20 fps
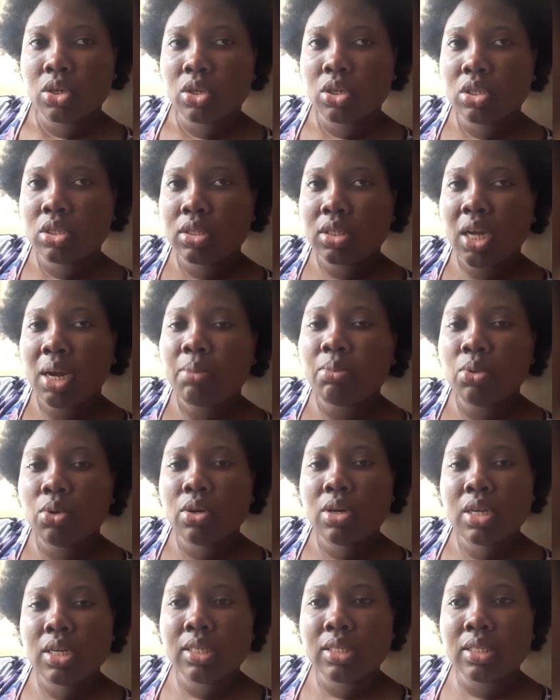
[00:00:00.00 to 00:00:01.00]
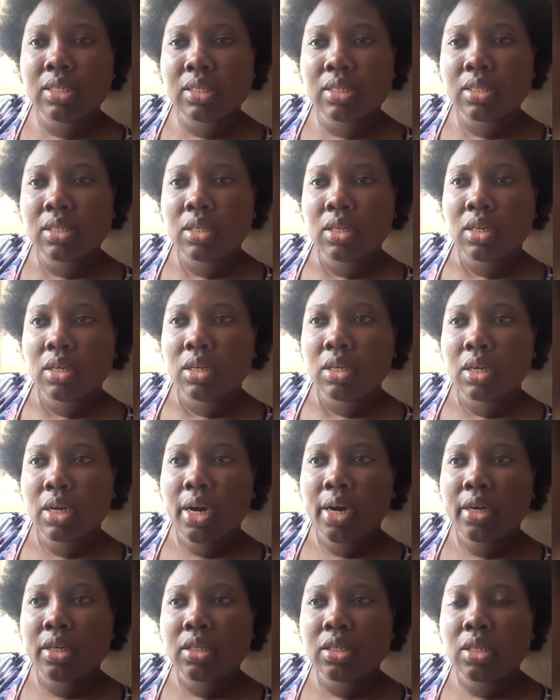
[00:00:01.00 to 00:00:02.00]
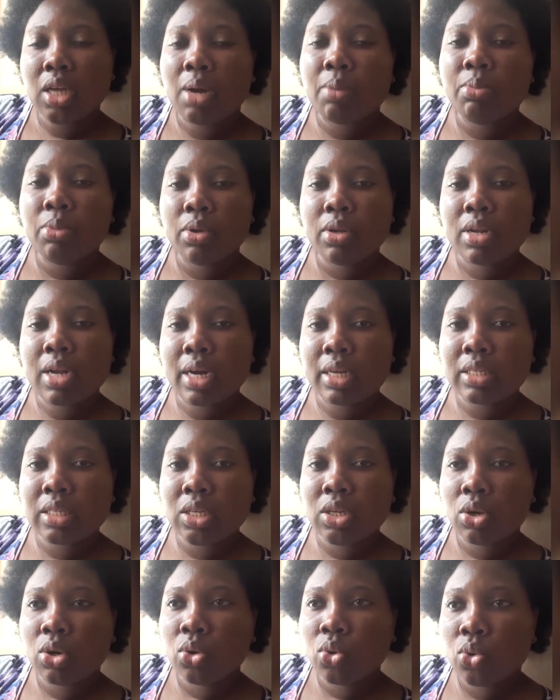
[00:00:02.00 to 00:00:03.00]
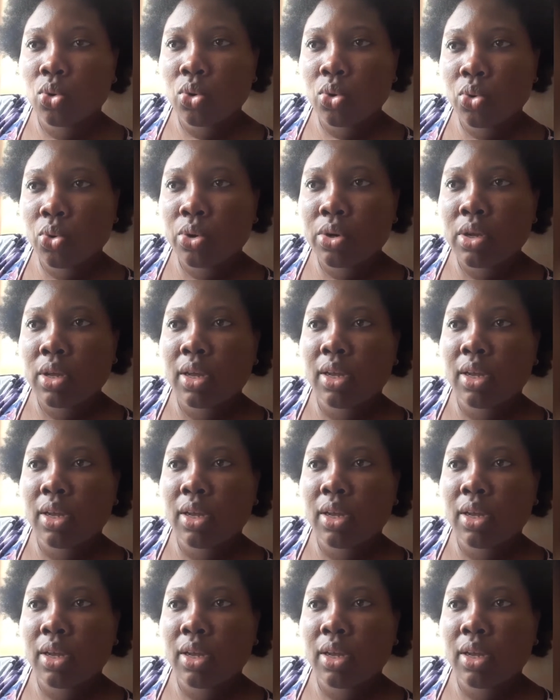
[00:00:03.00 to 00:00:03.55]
stop do this or stop do that, you know, look good,